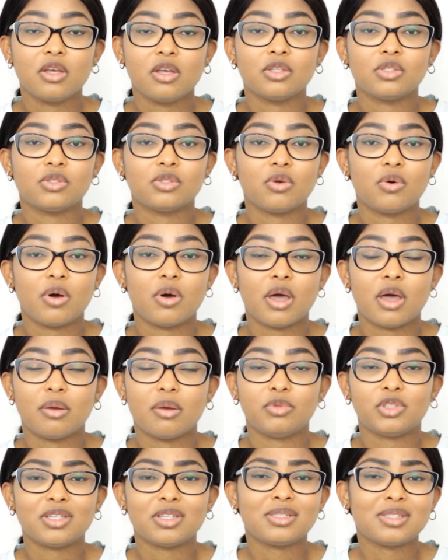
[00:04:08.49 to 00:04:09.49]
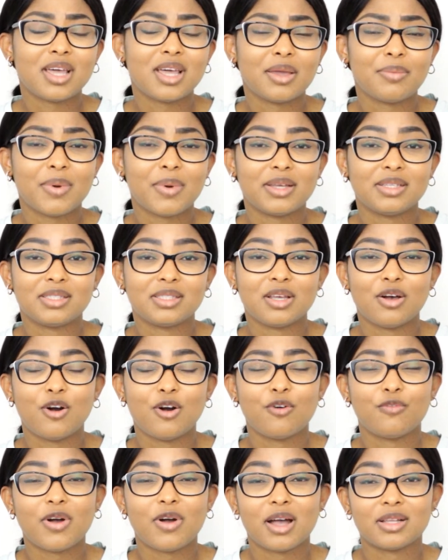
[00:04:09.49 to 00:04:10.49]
So just like myself,